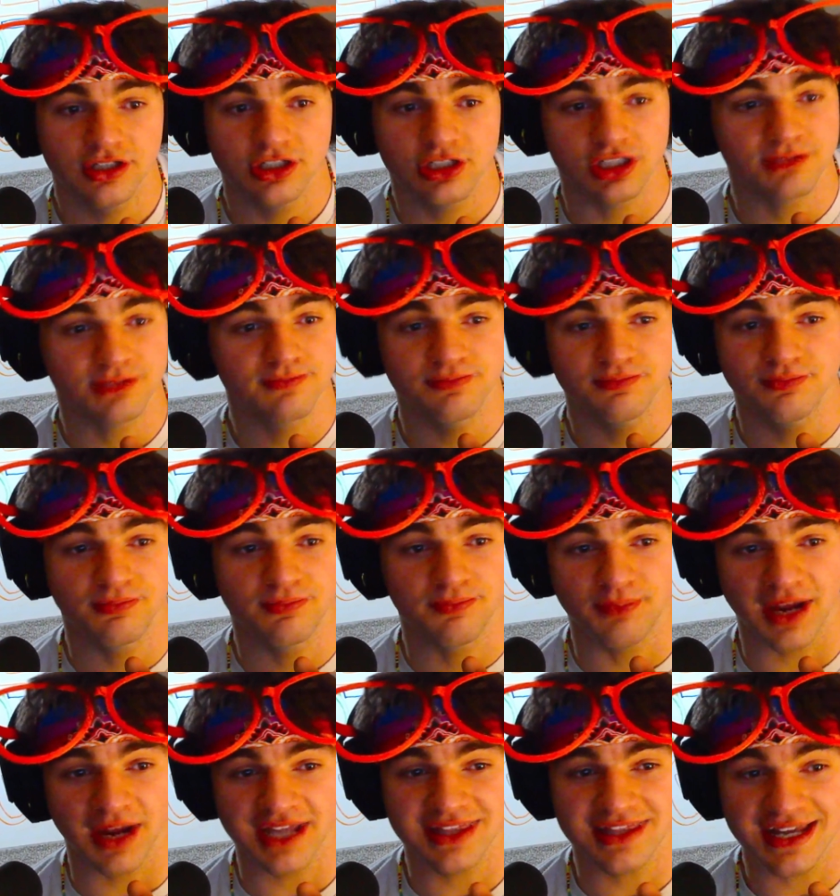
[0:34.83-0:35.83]
Just
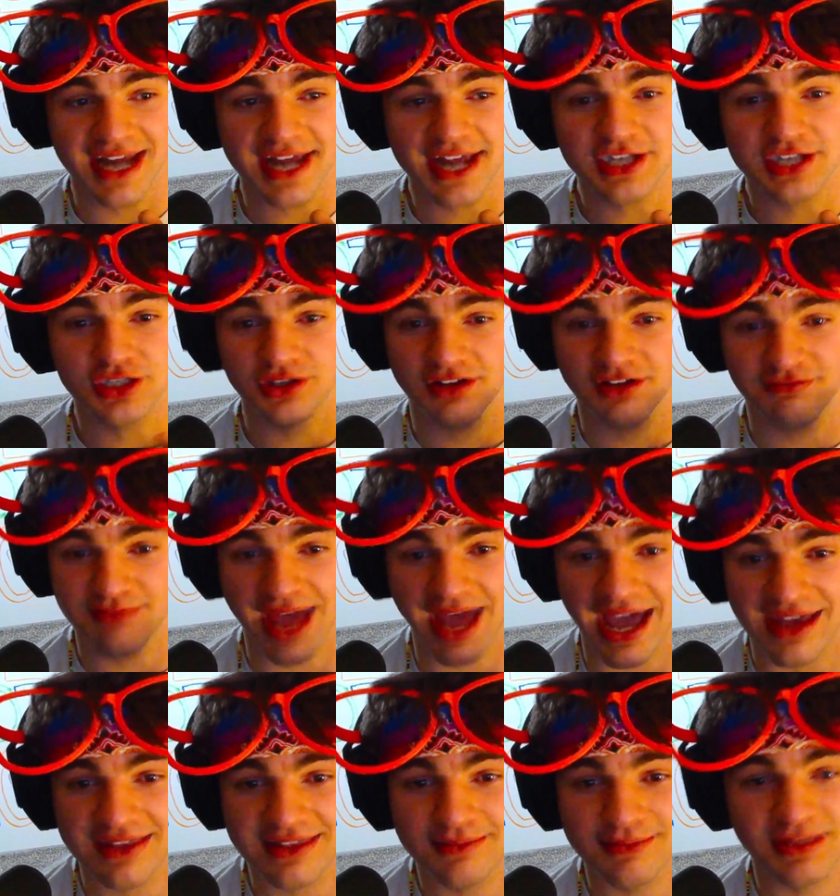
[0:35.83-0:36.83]
by the nature of
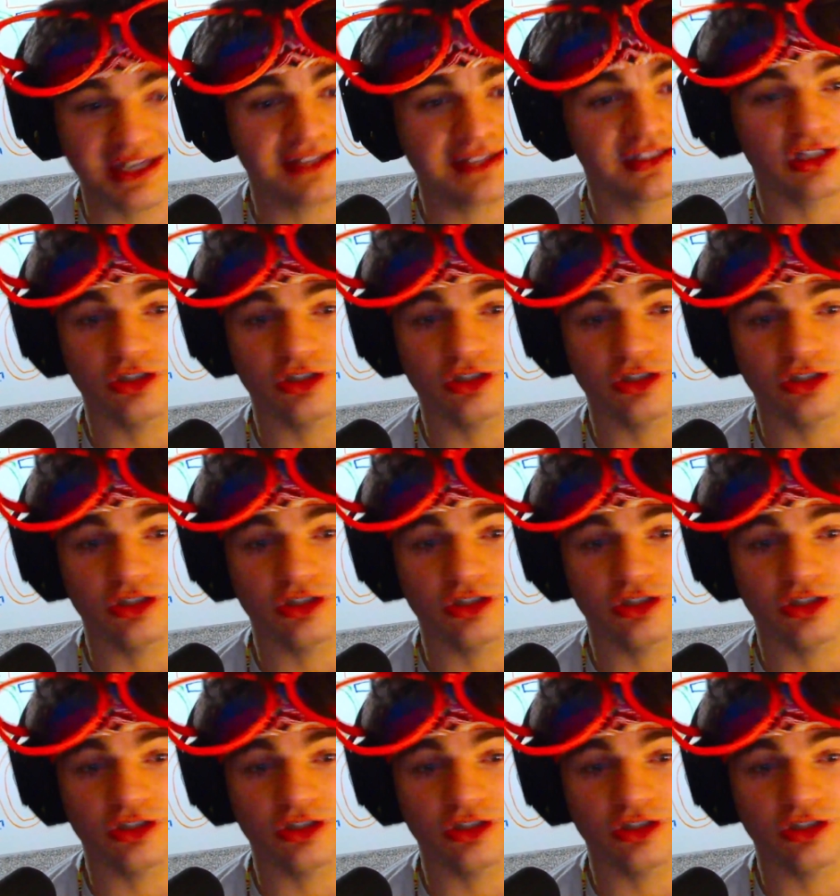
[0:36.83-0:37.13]
math because